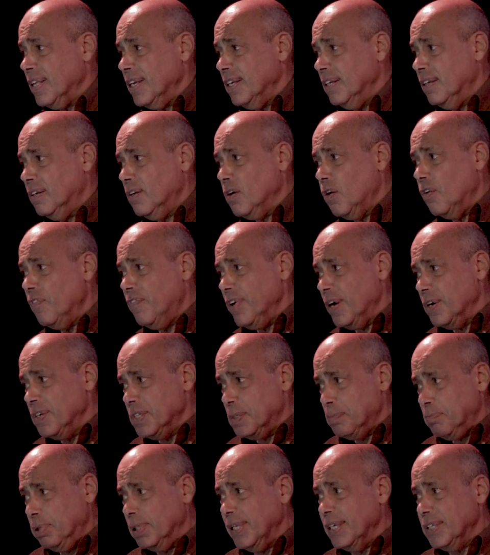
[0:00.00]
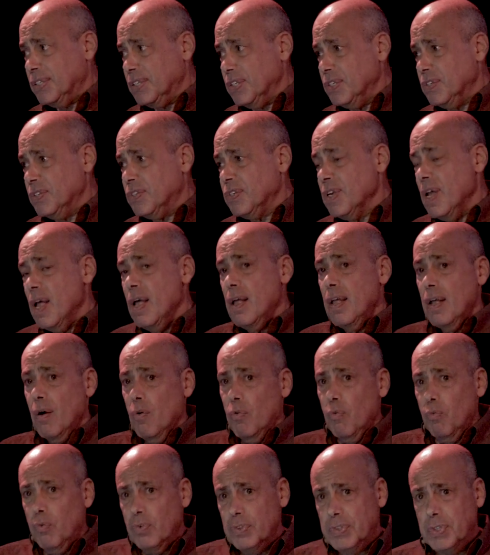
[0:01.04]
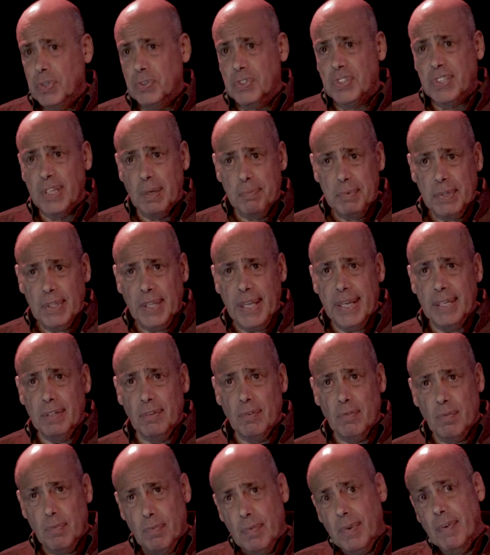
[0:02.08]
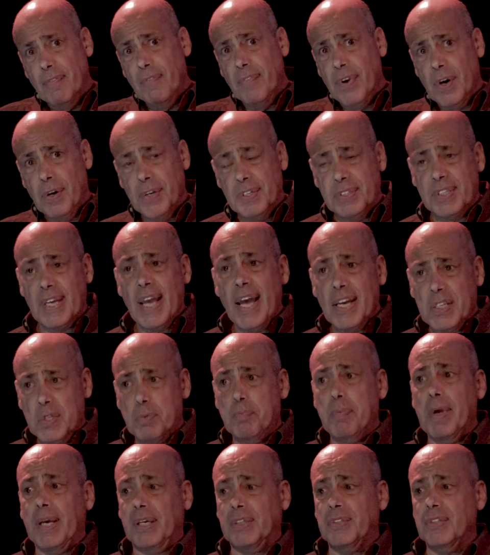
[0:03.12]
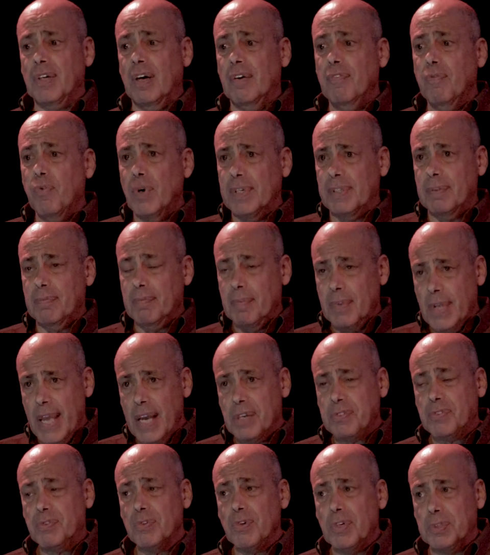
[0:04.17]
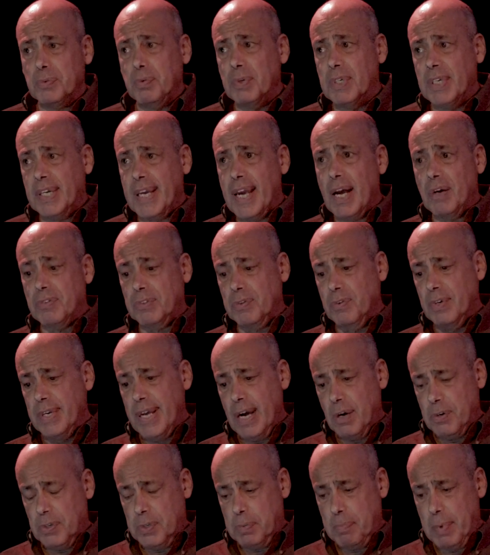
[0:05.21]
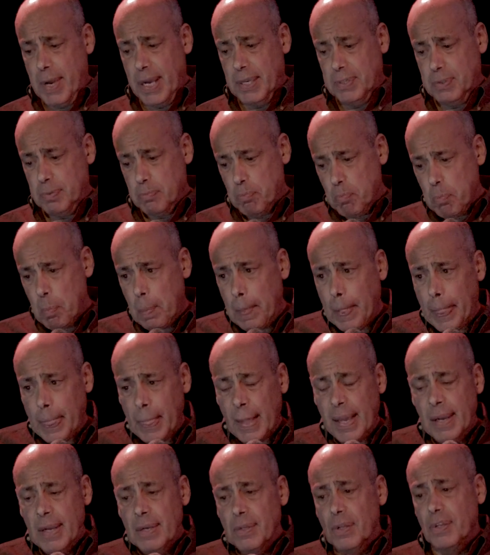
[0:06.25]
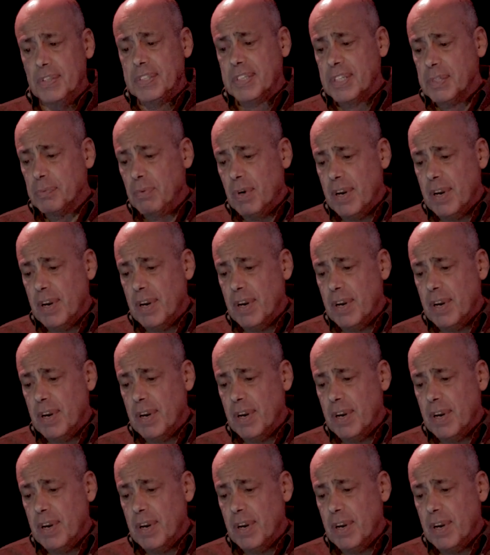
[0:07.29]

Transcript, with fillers: They go various places to simulate various aspects of what astronauts would encounter in outer space. Well, this is